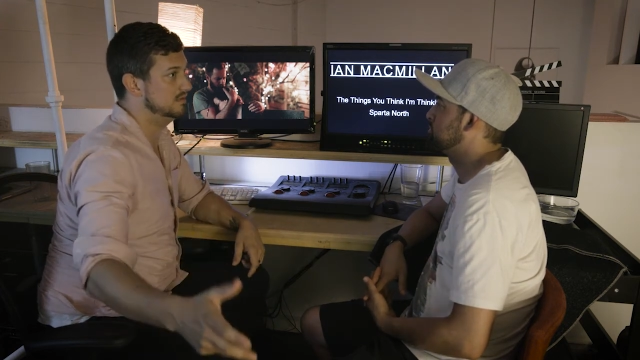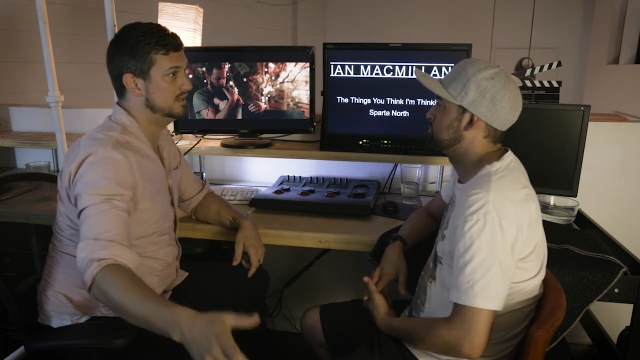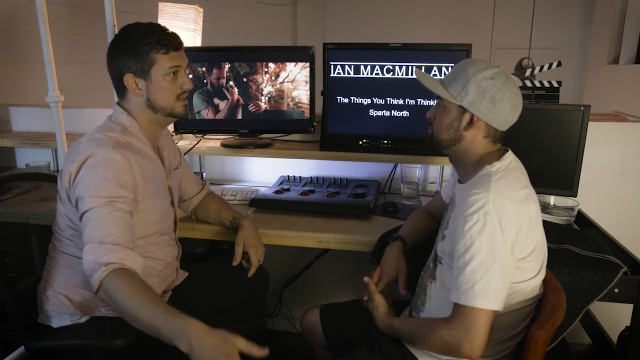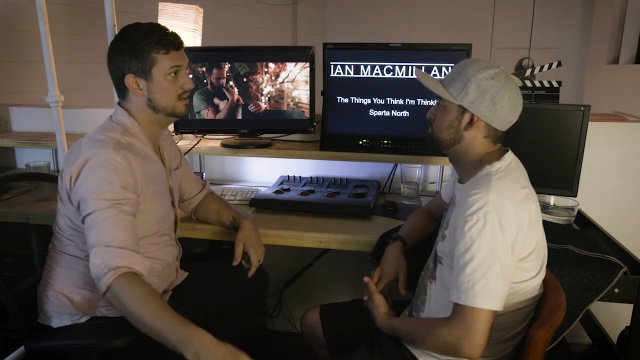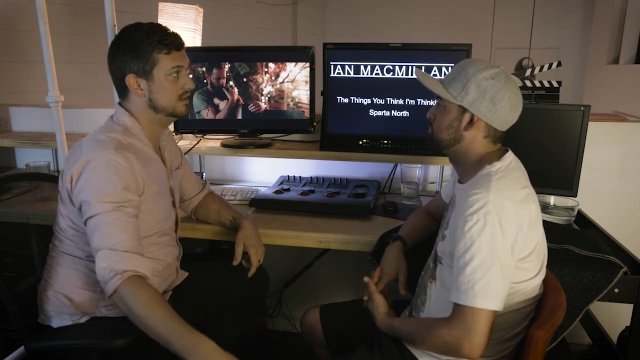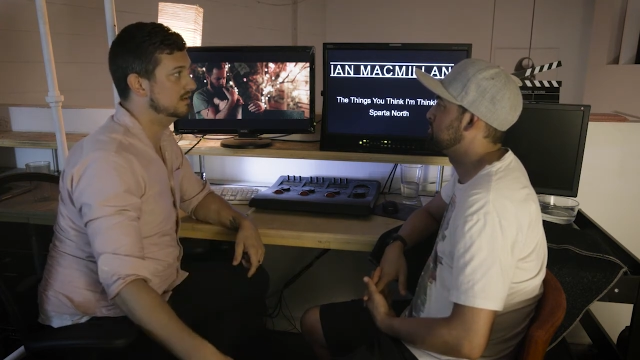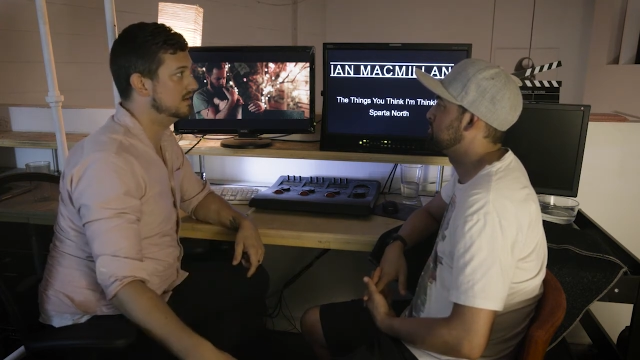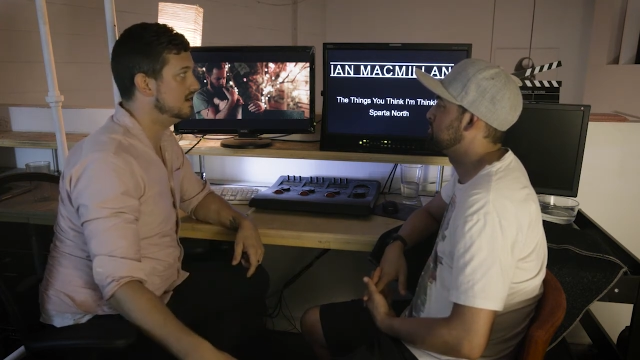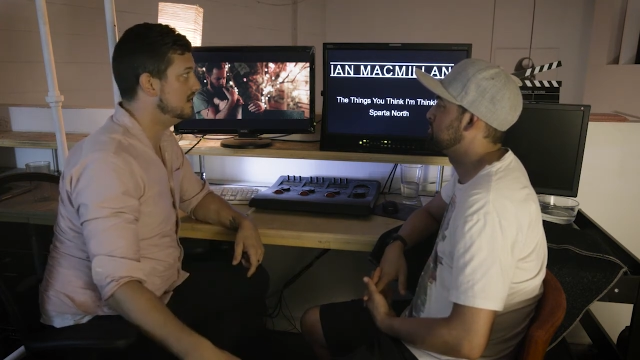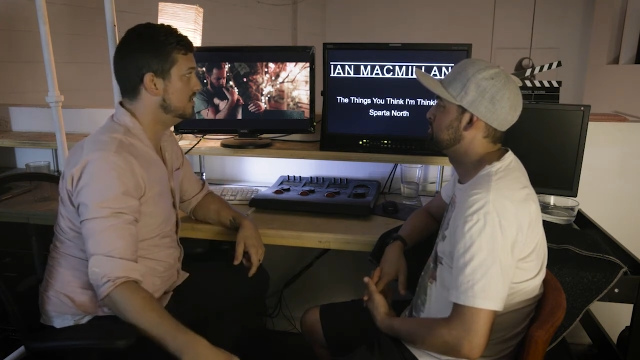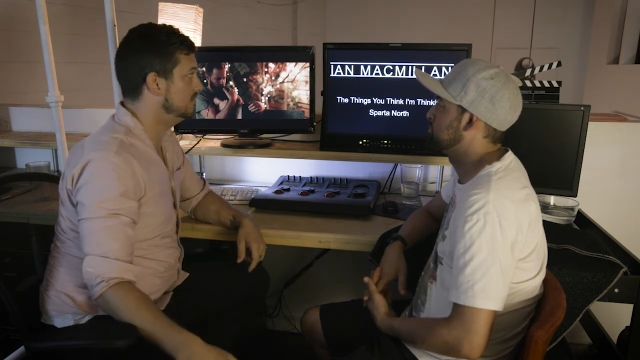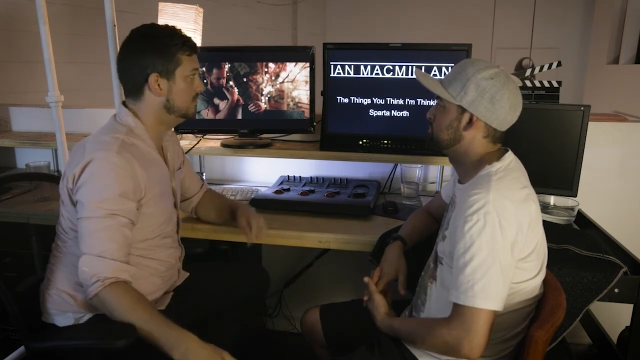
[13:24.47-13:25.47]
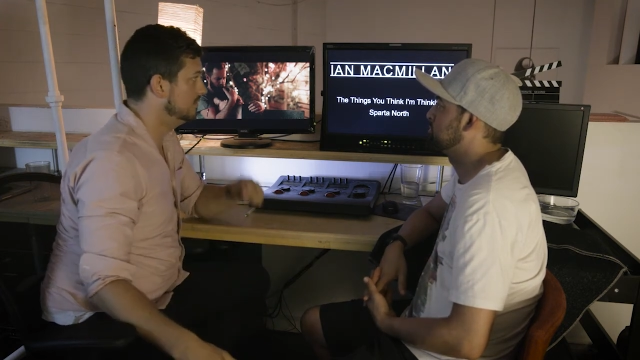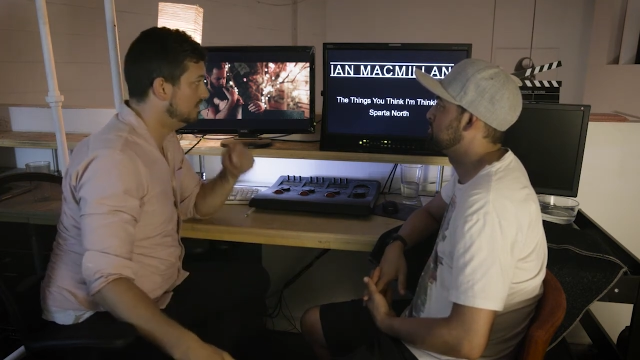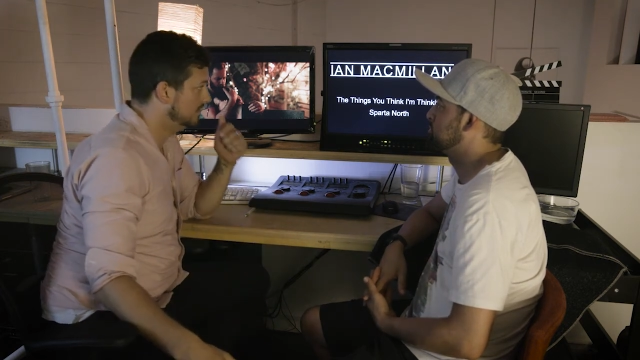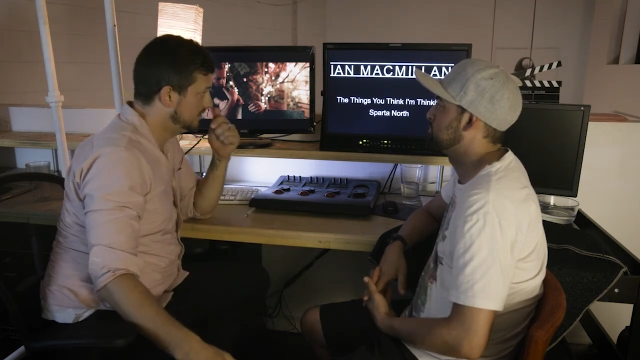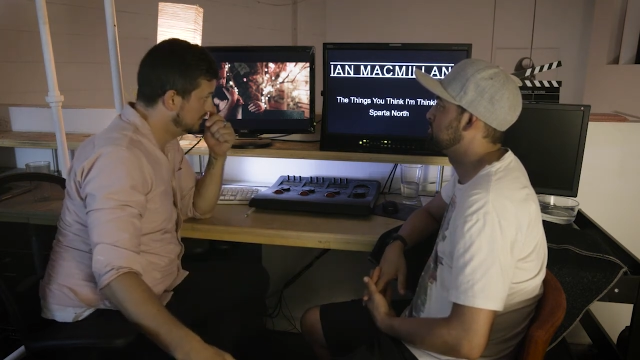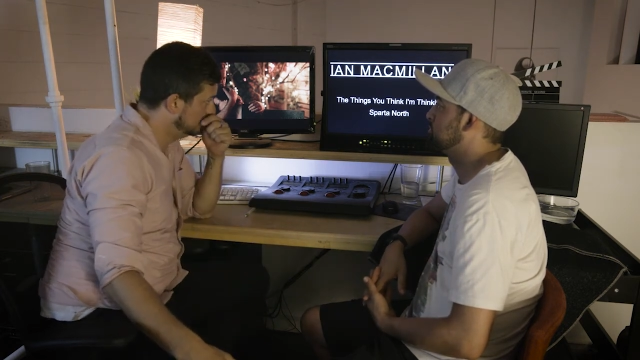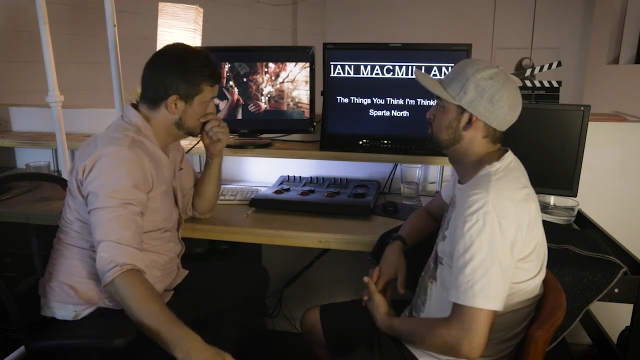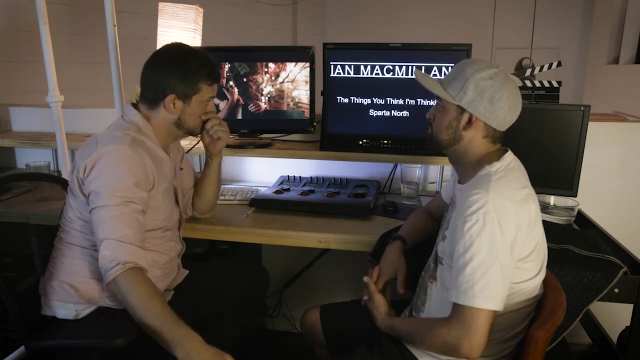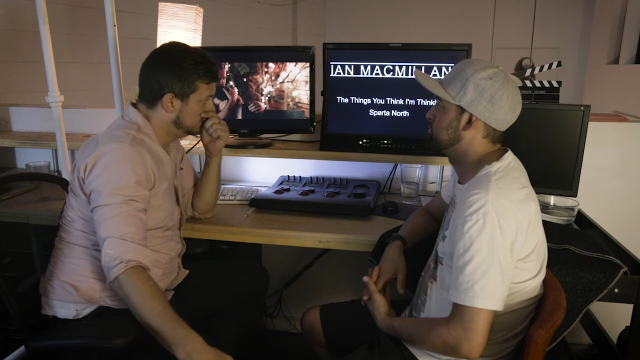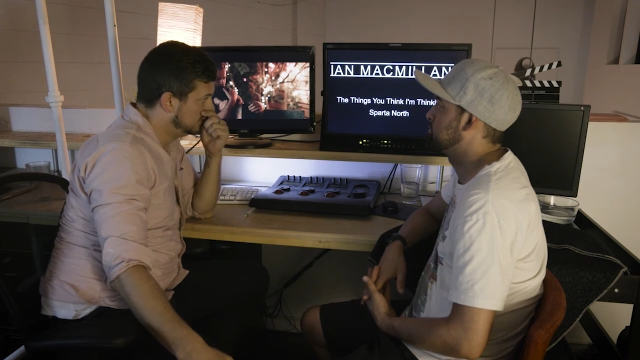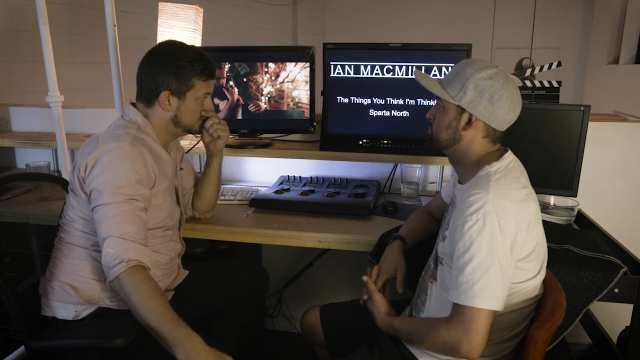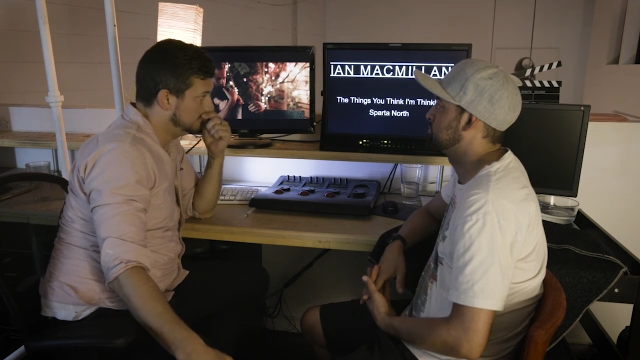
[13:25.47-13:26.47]
leading up,
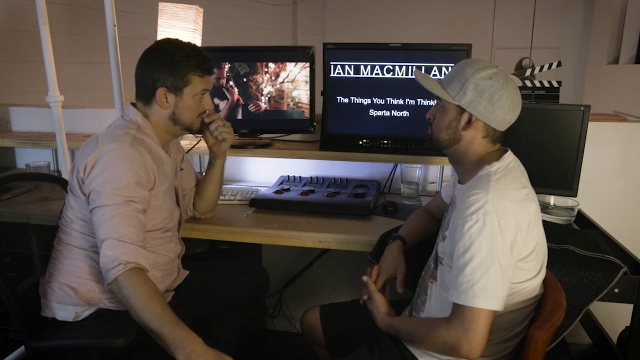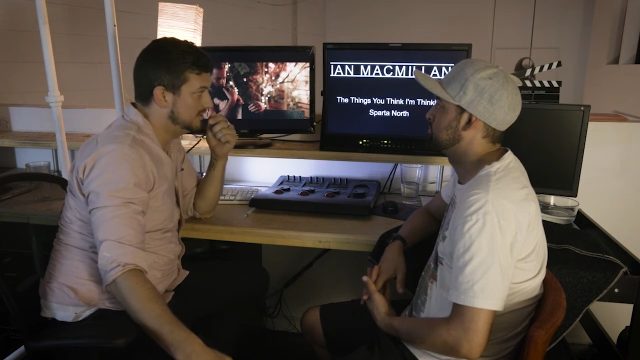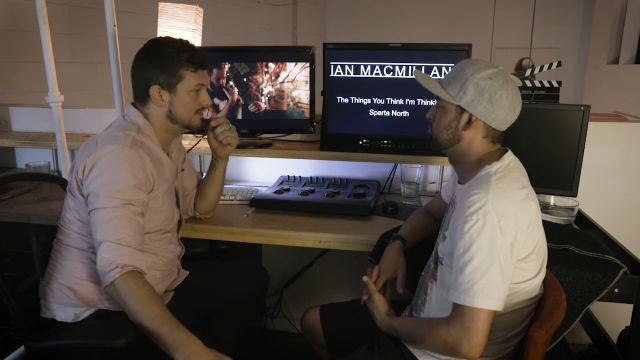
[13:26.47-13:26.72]
we